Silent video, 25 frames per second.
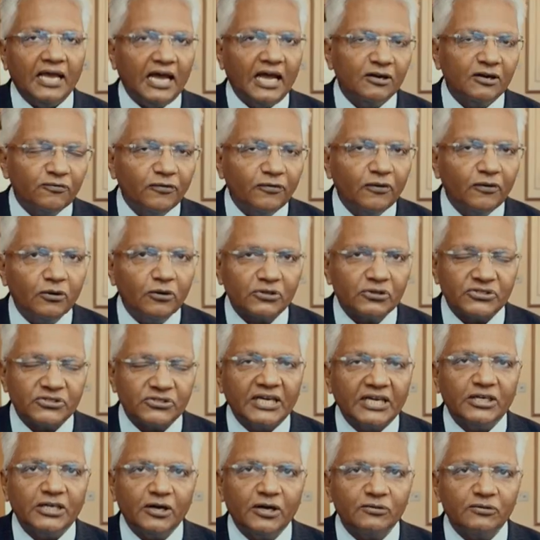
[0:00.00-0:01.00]
the continuing
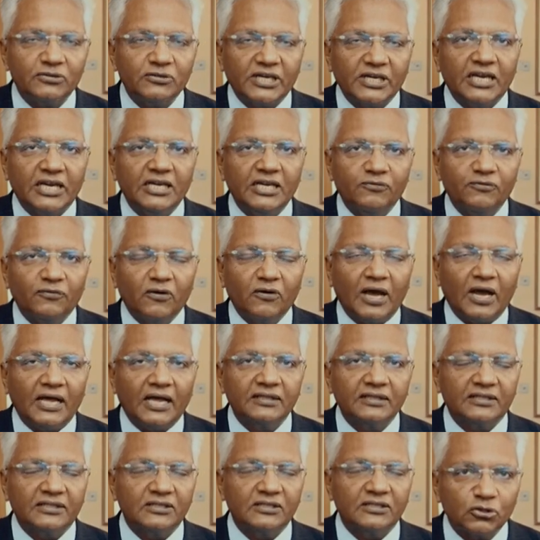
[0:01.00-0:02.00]
COVID crisis.
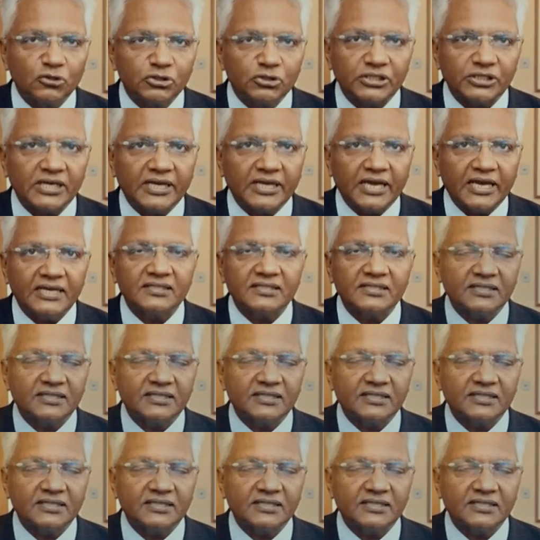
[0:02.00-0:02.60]
Tracy